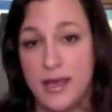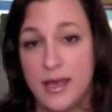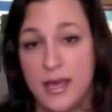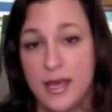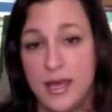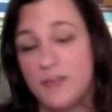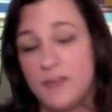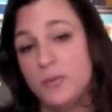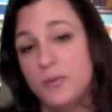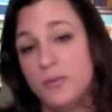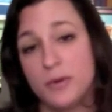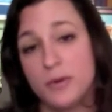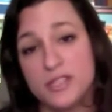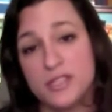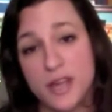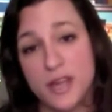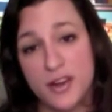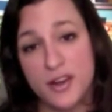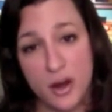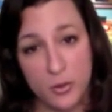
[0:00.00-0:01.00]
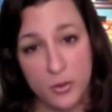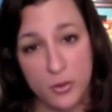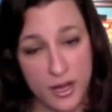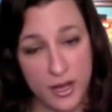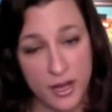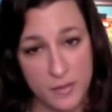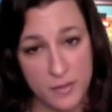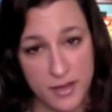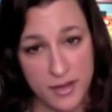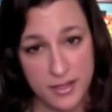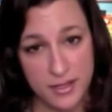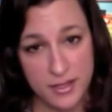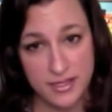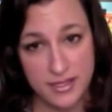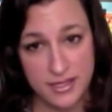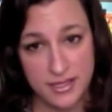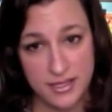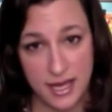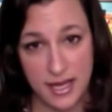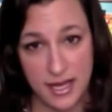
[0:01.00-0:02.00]
If you print on our recommended
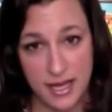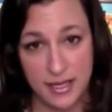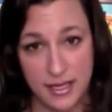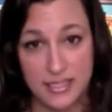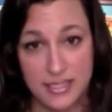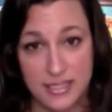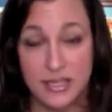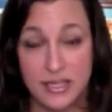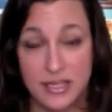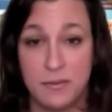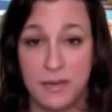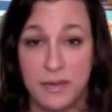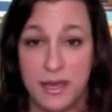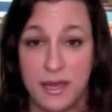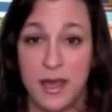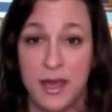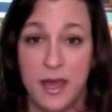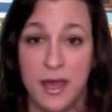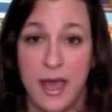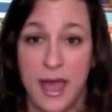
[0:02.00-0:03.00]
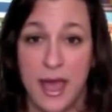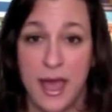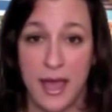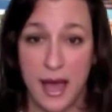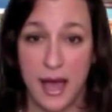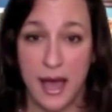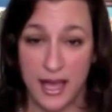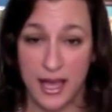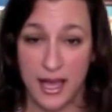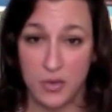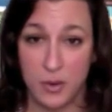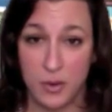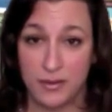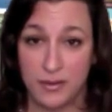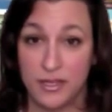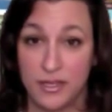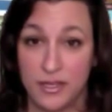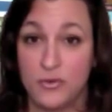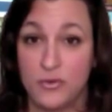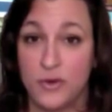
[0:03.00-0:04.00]
stock, it's going to be a high
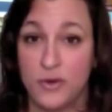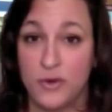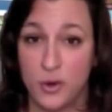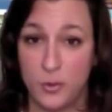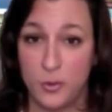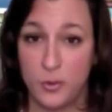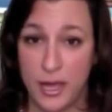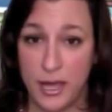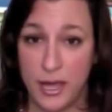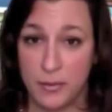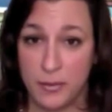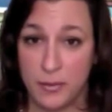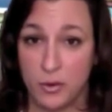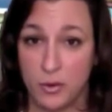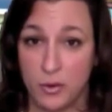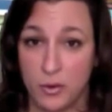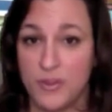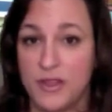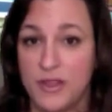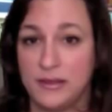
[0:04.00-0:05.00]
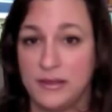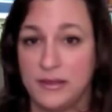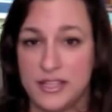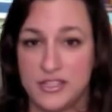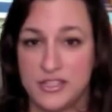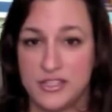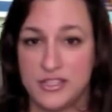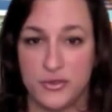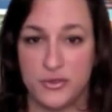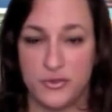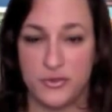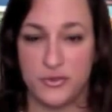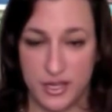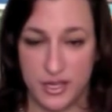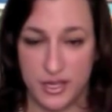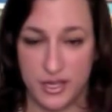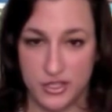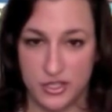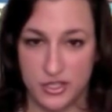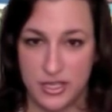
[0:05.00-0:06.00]
quality photo paper with a luster
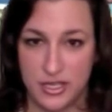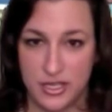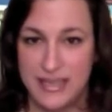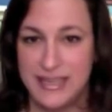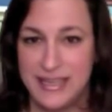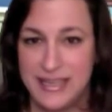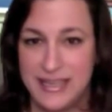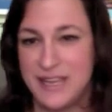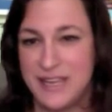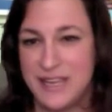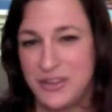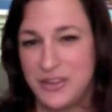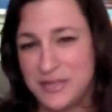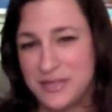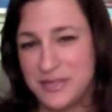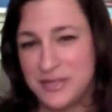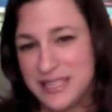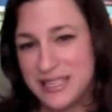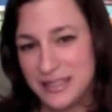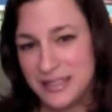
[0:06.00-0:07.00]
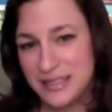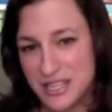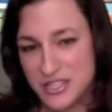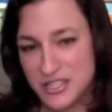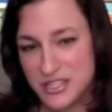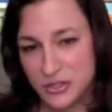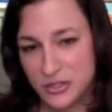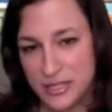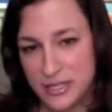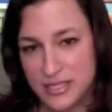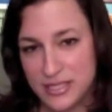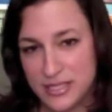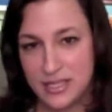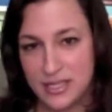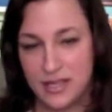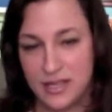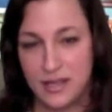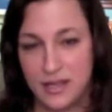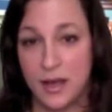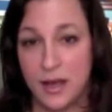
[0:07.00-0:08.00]
finish. If you don't see luster
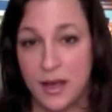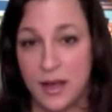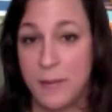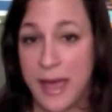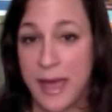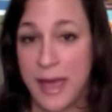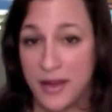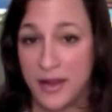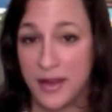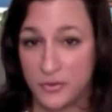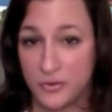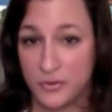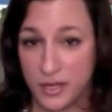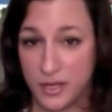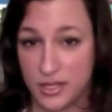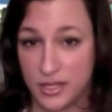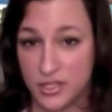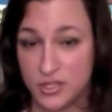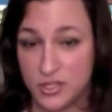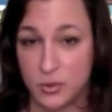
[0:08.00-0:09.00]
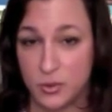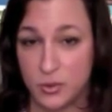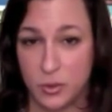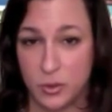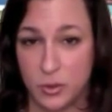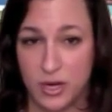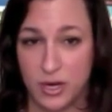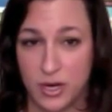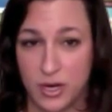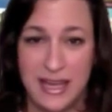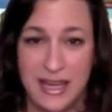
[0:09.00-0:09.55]
listed, a matte finish would work.